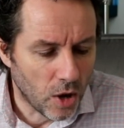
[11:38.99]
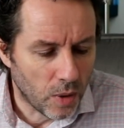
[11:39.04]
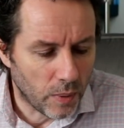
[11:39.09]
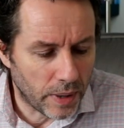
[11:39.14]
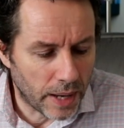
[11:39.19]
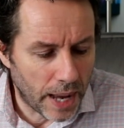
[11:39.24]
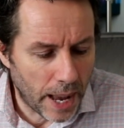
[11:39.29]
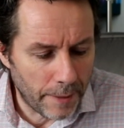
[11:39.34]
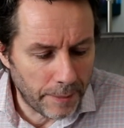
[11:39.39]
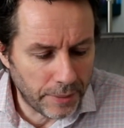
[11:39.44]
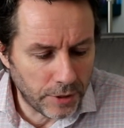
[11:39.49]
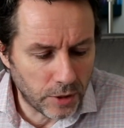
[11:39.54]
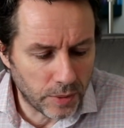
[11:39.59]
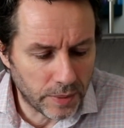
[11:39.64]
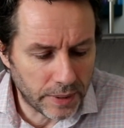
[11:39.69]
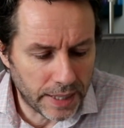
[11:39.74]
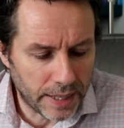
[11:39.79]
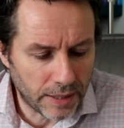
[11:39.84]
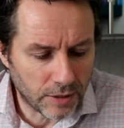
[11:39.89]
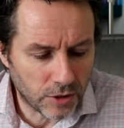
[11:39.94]
We're happy to
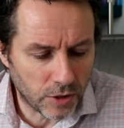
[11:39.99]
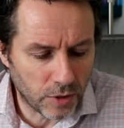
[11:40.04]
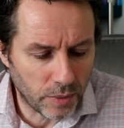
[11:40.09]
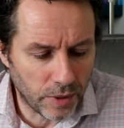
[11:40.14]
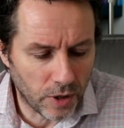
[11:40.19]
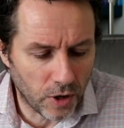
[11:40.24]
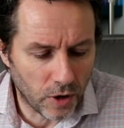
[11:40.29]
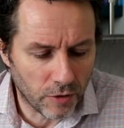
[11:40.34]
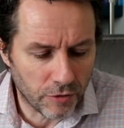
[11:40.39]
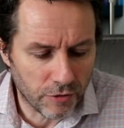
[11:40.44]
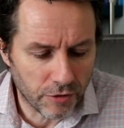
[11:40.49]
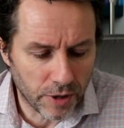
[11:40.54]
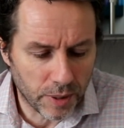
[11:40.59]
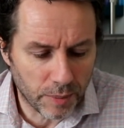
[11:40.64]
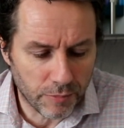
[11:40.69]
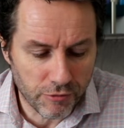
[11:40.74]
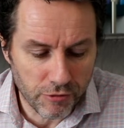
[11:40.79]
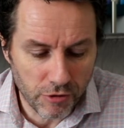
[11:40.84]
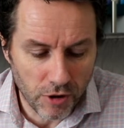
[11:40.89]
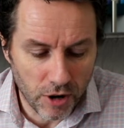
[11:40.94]
announce that we're offering a
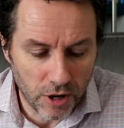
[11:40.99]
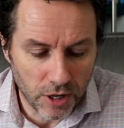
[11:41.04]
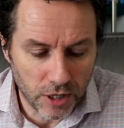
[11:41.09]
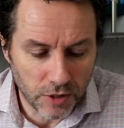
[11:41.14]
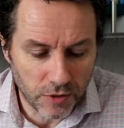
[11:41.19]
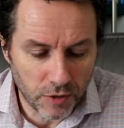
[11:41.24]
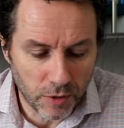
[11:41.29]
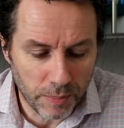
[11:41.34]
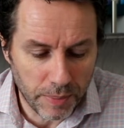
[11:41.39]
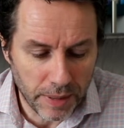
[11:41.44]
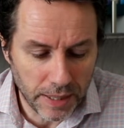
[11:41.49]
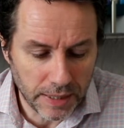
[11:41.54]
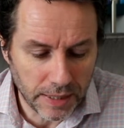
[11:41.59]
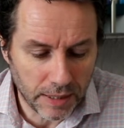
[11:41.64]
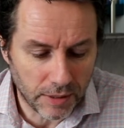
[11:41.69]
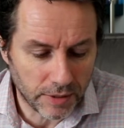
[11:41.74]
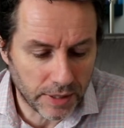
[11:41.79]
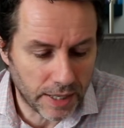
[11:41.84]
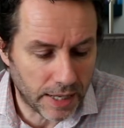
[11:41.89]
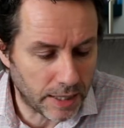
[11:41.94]
prize for Best
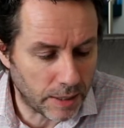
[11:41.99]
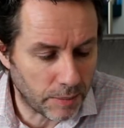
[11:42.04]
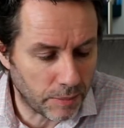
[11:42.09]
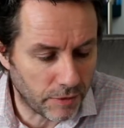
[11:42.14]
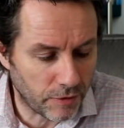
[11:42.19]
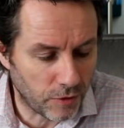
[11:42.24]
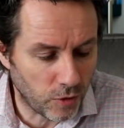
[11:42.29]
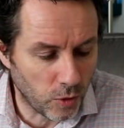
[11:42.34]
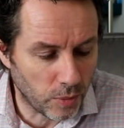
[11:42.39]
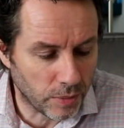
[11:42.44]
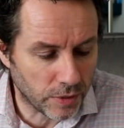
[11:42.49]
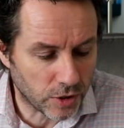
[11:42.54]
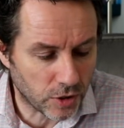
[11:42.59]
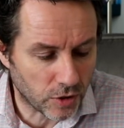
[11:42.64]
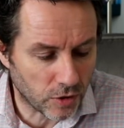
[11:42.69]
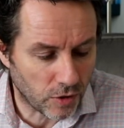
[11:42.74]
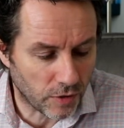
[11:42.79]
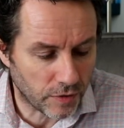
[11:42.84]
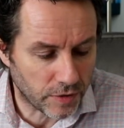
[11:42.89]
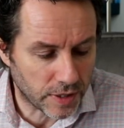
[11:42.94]
Outstanding Performance
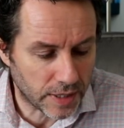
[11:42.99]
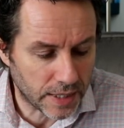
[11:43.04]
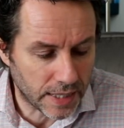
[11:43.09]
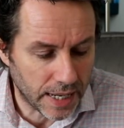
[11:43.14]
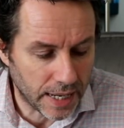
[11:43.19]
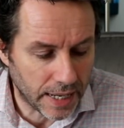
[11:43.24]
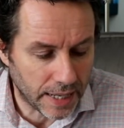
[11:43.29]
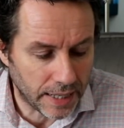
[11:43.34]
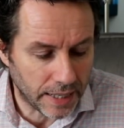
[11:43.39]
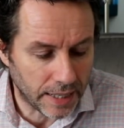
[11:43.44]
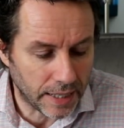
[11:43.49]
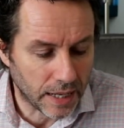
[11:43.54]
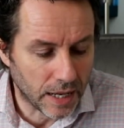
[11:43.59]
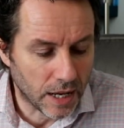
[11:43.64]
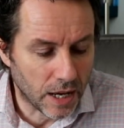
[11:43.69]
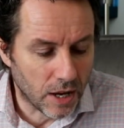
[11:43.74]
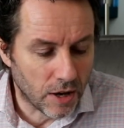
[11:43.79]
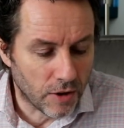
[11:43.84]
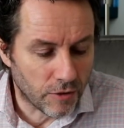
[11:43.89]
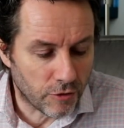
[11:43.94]
of the Day
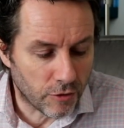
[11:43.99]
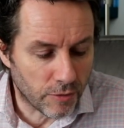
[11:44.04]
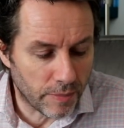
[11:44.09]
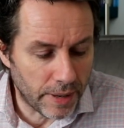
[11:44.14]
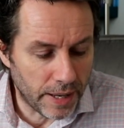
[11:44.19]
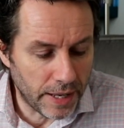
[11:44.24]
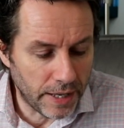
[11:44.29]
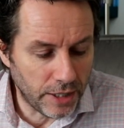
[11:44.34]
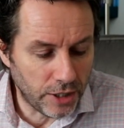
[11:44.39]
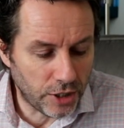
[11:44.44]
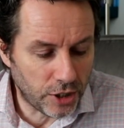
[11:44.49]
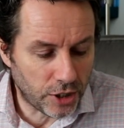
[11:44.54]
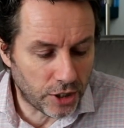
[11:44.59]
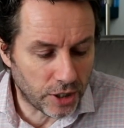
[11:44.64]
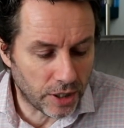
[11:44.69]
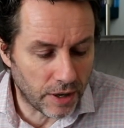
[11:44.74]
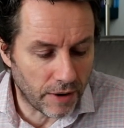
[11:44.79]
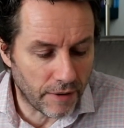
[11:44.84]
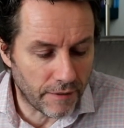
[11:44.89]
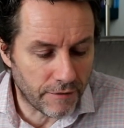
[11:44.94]
from
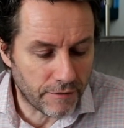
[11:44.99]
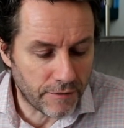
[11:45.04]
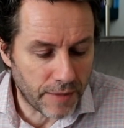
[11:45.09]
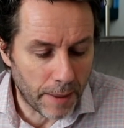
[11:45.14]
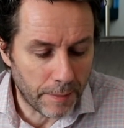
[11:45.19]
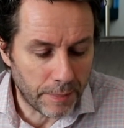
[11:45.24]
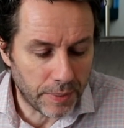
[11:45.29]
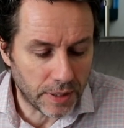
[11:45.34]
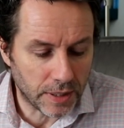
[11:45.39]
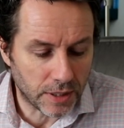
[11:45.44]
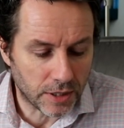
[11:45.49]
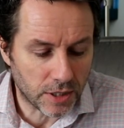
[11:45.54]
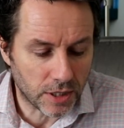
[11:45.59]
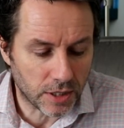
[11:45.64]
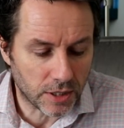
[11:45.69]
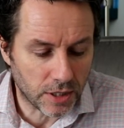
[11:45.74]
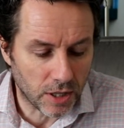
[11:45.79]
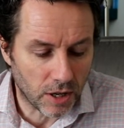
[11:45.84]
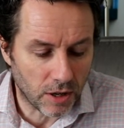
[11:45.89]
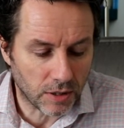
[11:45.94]
each Fabulous
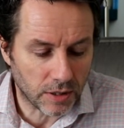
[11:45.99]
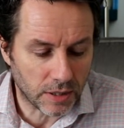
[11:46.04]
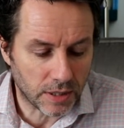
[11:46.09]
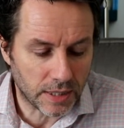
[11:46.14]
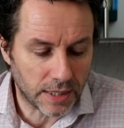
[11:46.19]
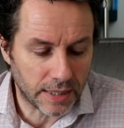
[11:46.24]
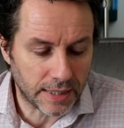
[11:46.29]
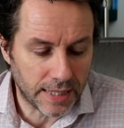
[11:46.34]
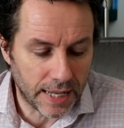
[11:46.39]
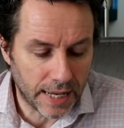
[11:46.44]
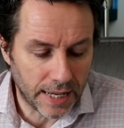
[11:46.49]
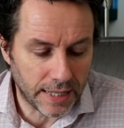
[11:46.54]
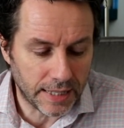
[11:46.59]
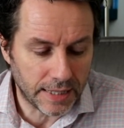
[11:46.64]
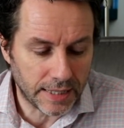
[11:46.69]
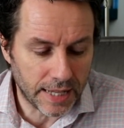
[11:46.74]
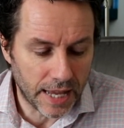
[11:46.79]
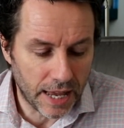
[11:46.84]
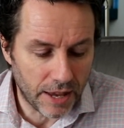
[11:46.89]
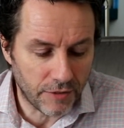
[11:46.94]
Dance
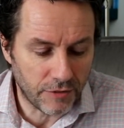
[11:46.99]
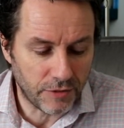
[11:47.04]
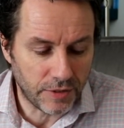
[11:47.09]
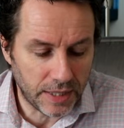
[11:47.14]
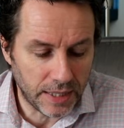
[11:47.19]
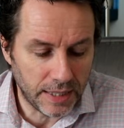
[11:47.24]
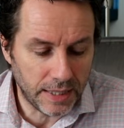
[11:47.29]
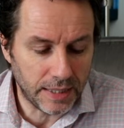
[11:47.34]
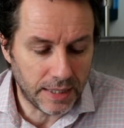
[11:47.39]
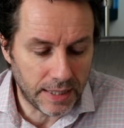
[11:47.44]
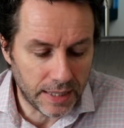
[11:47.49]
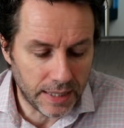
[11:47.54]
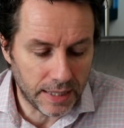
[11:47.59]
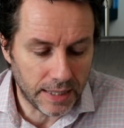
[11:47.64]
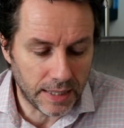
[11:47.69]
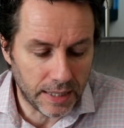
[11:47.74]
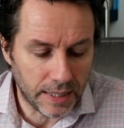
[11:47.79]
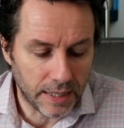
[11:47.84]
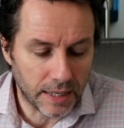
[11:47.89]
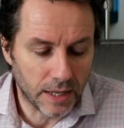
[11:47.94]
Days,
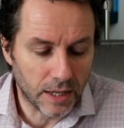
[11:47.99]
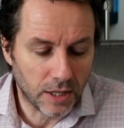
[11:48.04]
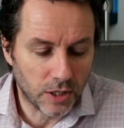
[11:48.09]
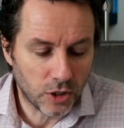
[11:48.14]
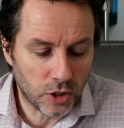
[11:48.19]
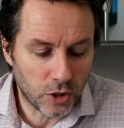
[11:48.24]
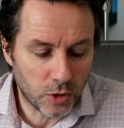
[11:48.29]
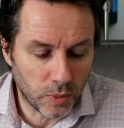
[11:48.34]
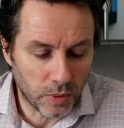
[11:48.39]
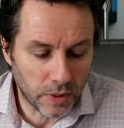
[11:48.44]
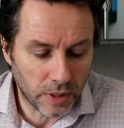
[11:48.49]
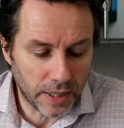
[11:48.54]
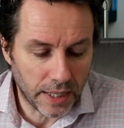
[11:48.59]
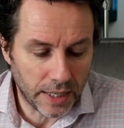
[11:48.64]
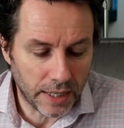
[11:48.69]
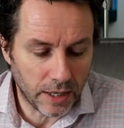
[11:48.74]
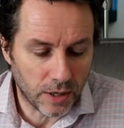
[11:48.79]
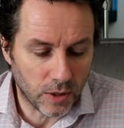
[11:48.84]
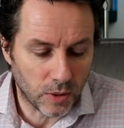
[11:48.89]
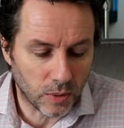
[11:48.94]
FDD, Swan
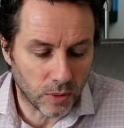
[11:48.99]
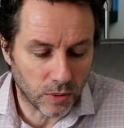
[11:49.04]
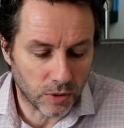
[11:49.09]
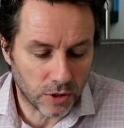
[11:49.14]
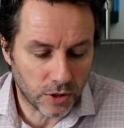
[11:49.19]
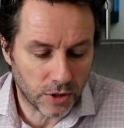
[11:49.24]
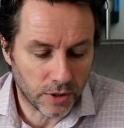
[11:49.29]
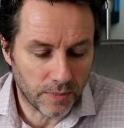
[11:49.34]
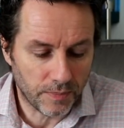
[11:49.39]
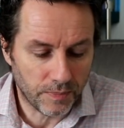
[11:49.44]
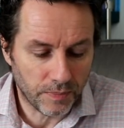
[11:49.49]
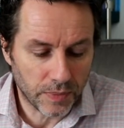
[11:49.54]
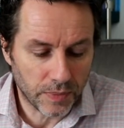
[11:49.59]
Lake course.